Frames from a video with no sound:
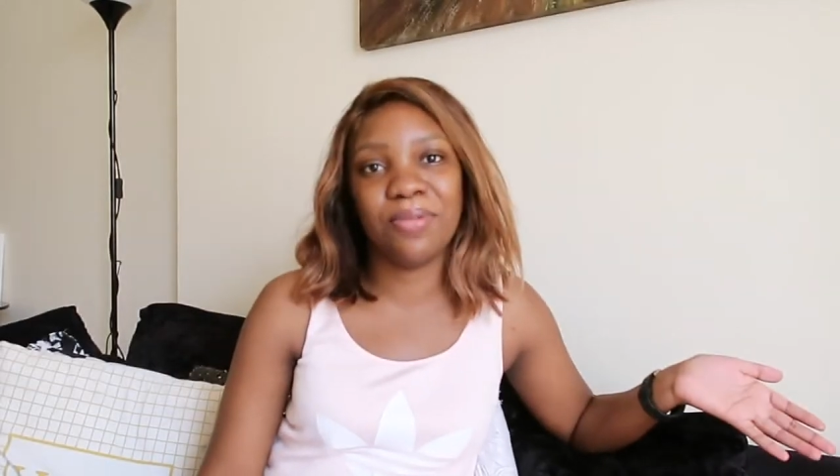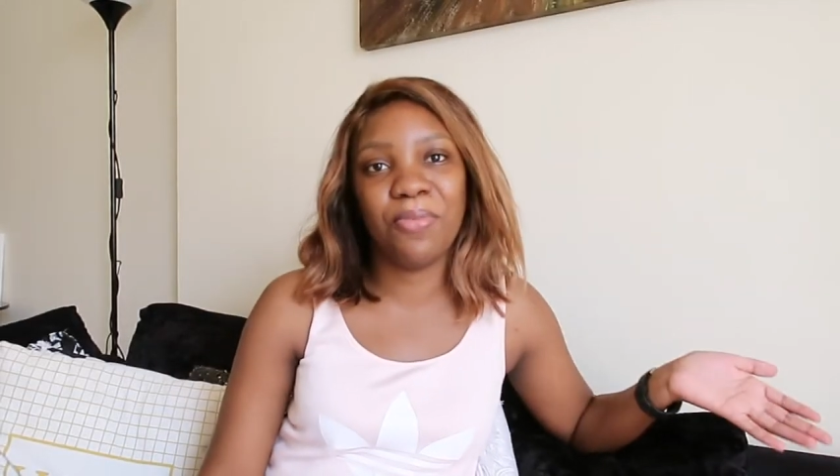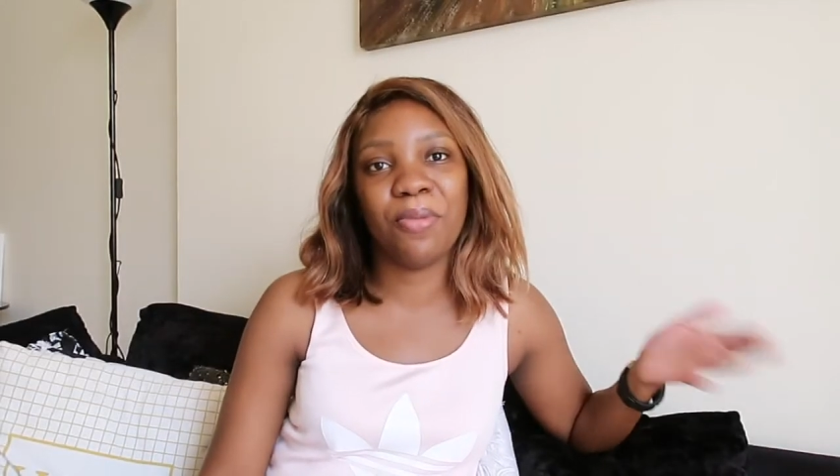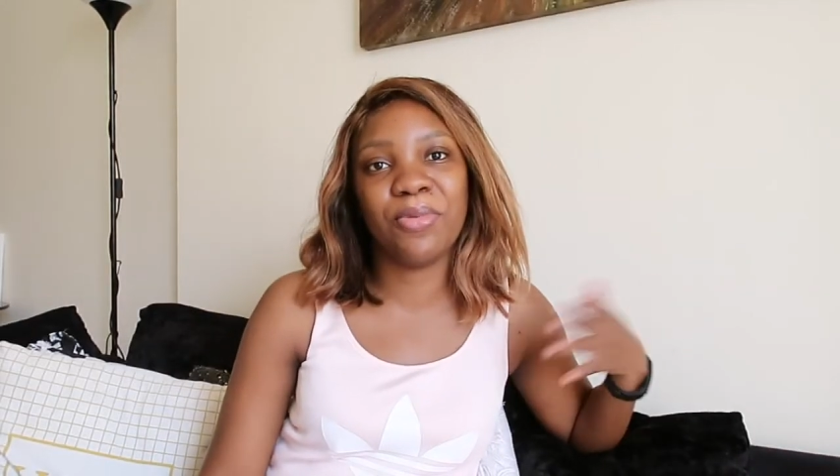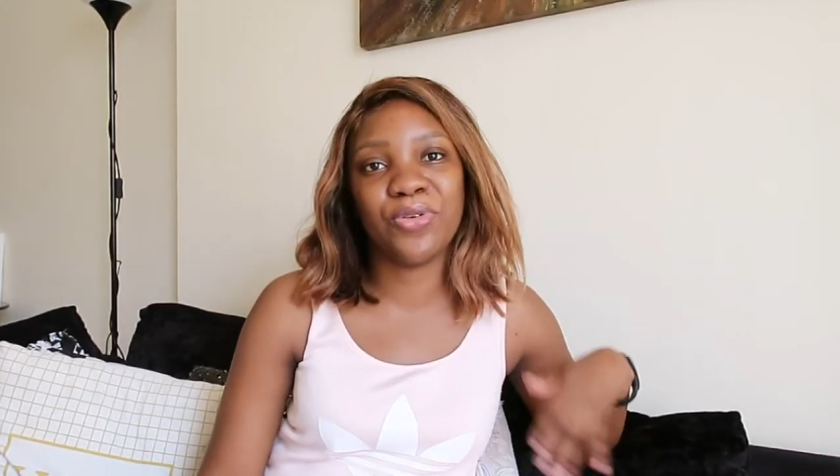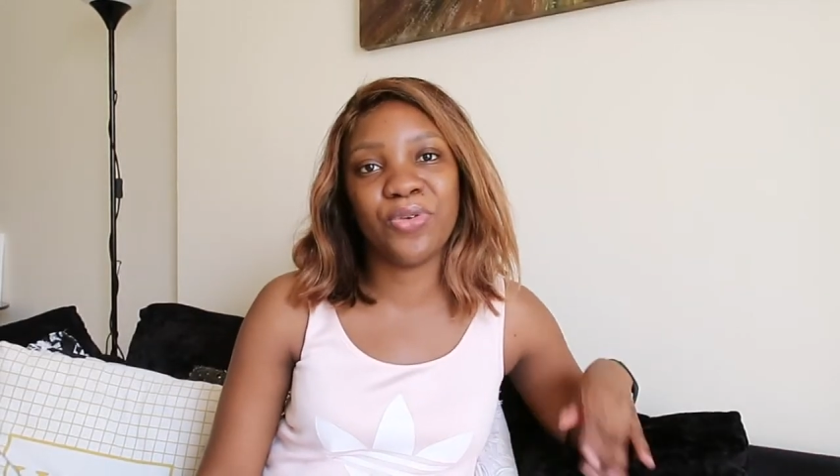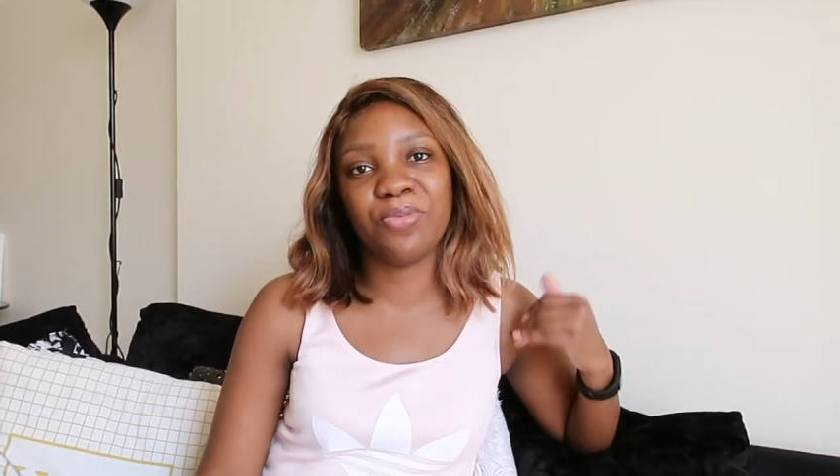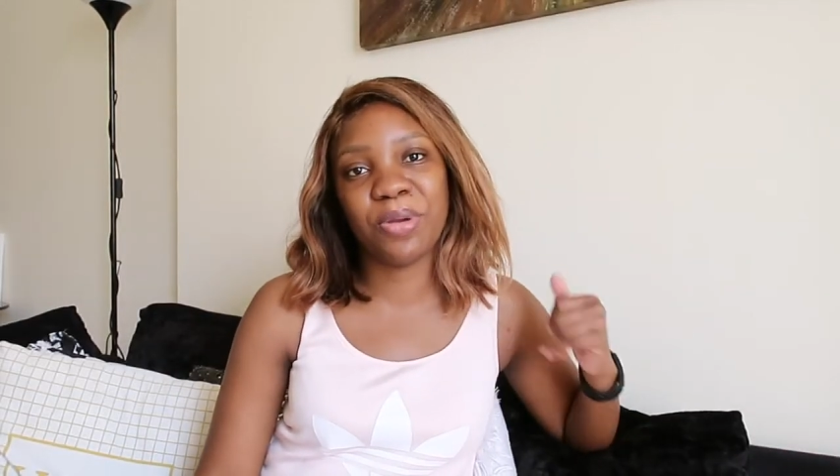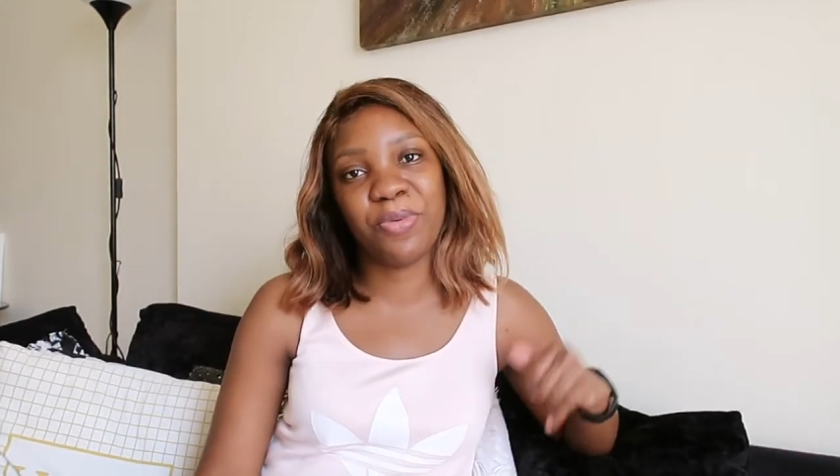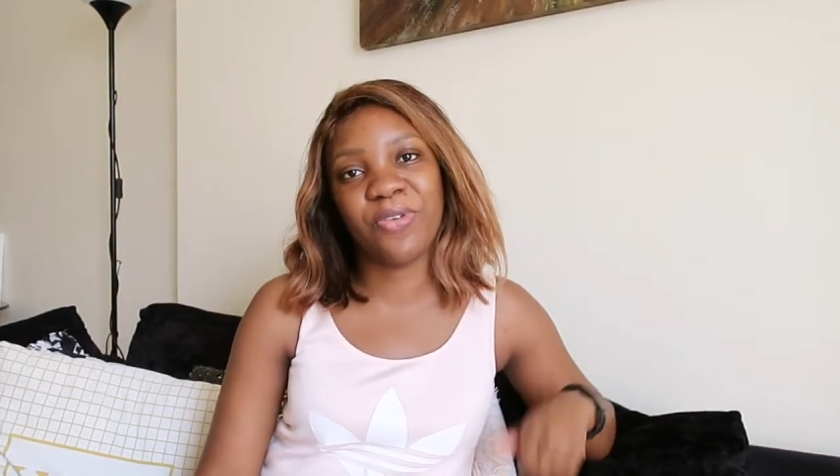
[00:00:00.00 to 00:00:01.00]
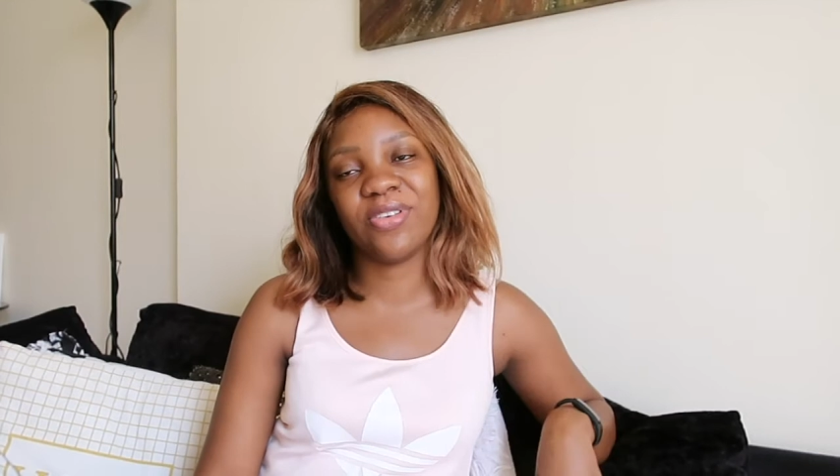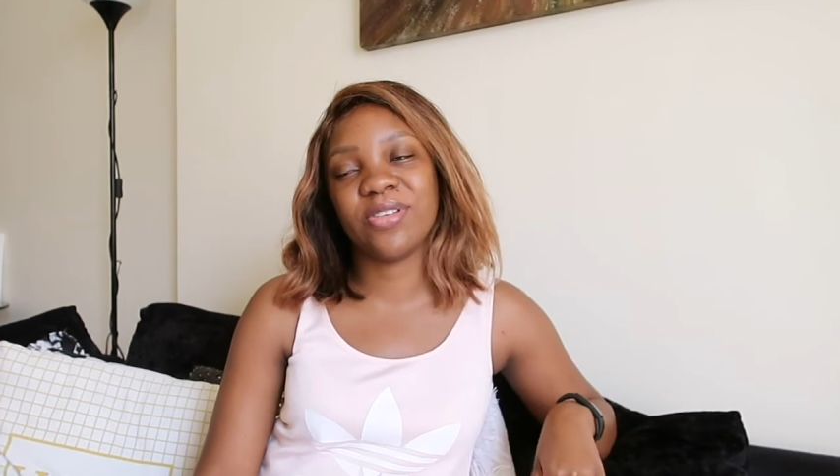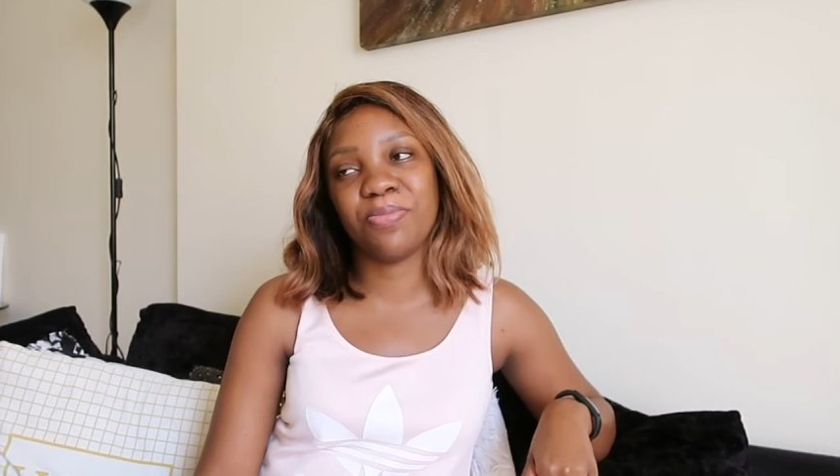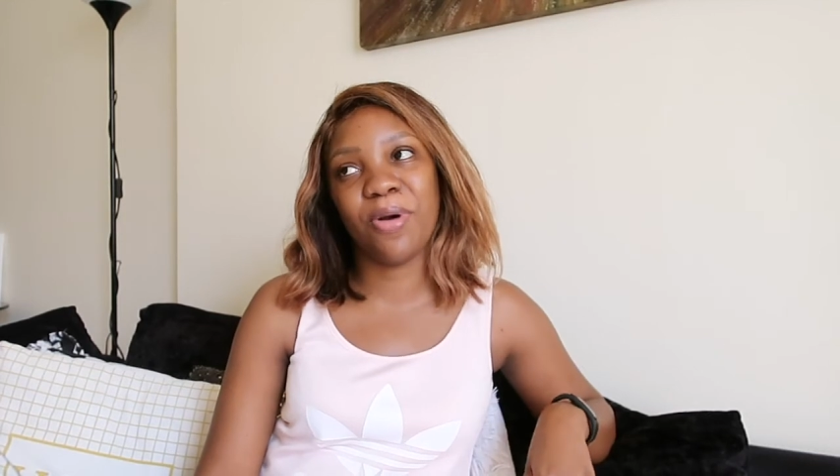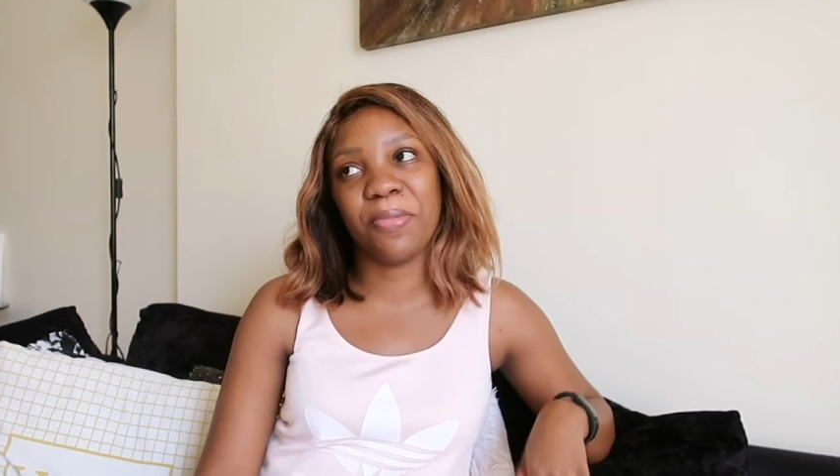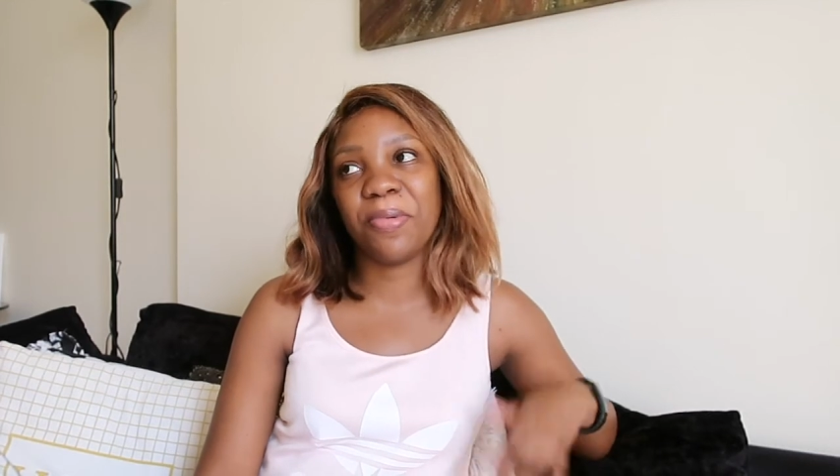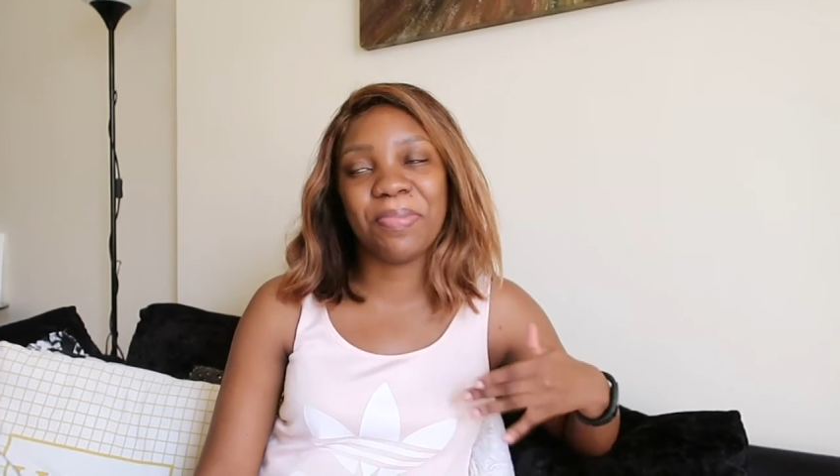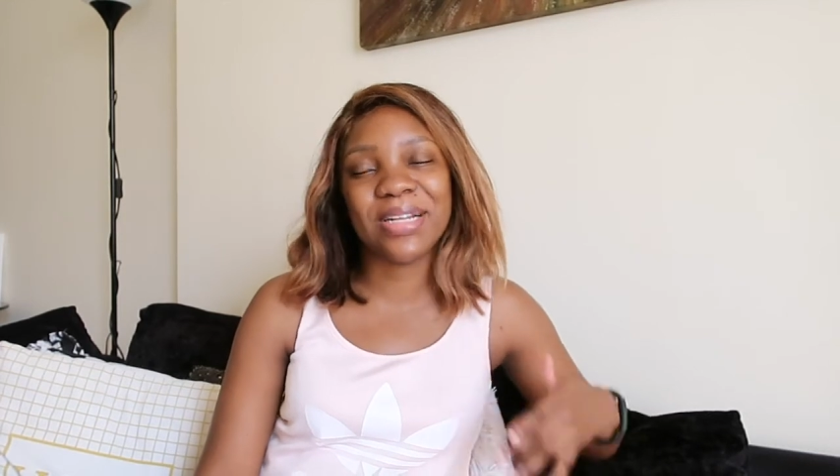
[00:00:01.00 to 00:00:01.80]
apartment tour for my previous apartment,